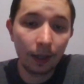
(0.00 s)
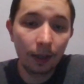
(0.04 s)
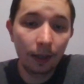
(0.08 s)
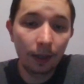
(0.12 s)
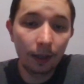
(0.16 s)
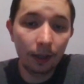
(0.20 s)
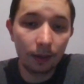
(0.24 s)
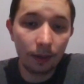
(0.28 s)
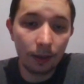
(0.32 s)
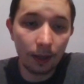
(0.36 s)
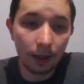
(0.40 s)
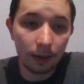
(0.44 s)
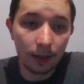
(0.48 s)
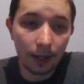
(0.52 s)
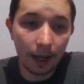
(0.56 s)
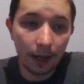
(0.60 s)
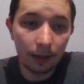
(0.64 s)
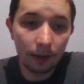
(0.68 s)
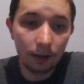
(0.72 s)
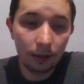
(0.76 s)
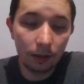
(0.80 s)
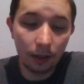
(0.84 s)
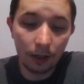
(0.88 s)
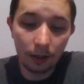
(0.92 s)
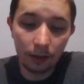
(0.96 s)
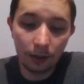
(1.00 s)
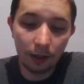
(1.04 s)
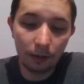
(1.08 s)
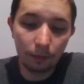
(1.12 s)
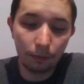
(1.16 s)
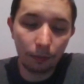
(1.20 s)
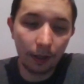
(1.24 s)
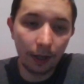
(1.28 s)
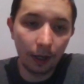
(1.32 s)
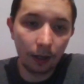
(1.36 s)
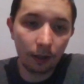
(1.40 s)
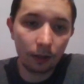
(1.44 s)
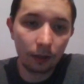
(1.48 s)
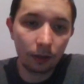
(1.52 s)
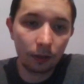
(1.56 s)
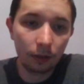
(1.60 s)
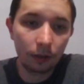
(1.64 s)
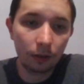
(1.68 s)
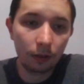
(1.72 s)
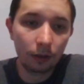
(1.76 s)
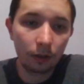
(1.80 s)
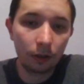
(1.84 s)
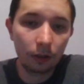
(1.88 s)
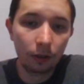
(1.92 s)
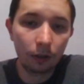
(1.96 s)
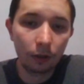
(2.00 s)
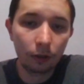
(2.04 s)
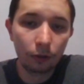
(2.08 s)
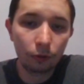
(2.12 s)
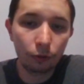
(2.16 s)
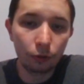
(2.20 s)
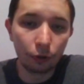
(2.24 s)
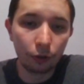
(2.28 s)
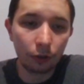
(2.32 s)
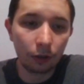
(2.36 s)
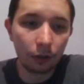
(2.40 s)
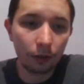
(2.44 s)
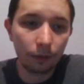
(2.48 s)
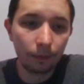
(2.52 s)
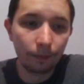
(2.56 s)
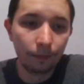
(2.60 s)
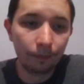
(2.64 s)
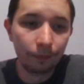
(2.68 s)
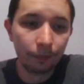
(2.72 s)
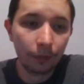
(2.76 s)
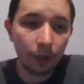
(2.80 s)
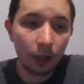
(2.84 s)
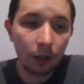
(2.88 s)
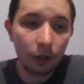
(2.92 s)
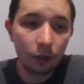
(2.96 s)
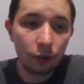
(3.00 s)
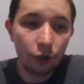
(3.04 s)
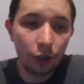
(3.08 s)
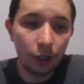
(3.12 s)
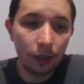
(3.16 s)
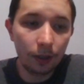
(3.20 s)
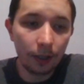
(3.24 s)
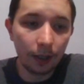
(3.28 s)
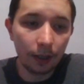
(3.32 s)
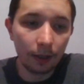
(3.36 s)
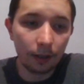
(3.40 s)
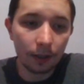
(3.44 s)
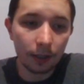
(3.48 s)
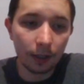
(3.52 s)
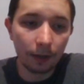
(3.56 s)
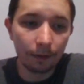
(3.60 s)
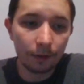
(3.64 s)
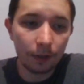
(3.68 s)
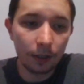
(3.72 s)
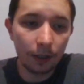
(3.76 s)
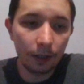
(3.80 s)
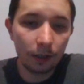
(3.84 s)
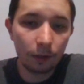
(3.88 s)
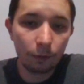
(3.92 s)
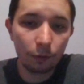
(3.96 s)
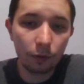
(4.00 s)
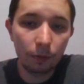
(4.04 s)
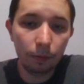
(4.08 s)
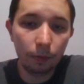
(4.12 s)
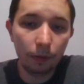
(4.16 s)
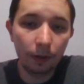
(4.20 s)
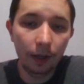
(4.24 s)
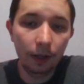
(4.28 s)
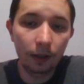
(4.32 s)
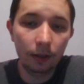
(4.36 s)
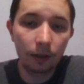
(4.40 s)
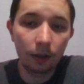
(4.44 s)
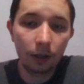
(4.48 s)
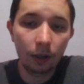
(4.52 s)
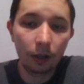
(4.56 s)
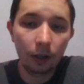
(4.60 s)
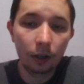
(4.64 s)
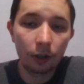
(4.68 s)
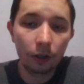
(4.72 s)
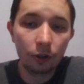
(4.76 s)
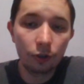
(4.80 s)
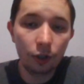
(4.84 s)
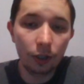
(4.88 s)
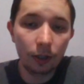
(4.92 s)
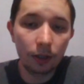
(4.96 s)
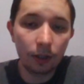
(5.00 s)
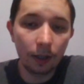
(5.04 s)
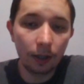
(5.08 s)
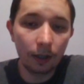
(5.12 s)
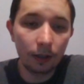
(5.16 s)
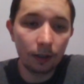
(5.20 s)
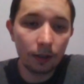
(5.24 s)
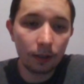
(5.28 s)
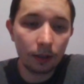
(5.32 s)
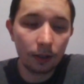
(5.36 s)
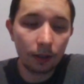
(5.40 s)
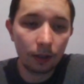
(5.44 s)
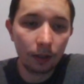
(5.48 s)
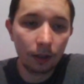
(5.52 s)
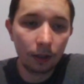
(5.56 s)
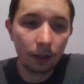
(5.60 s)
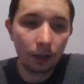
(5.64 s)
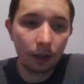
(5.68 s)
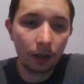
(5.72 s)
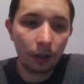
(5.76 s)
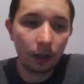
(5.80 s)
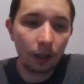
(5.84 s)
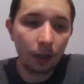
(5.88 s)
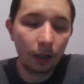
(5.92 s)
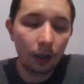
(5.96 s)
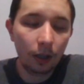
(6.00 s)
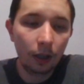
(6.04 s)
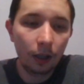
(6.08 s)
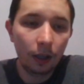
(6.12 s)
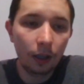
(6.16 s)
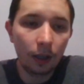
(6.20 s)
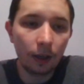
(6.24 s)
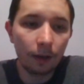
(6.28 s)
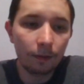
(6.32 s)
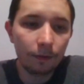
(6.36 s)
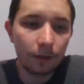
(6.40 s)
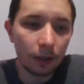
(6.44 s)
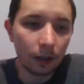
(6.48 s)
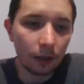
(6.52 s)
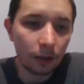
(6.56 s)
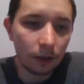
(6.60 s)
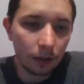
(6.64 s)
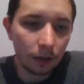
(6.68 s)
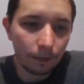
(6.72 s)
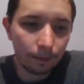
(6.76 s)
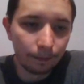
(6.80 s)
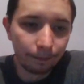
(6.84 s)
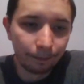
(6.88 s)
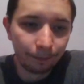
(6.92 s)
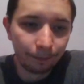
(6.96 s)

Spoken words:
He did that, and then black took. G takes f6 was played. G takes f6.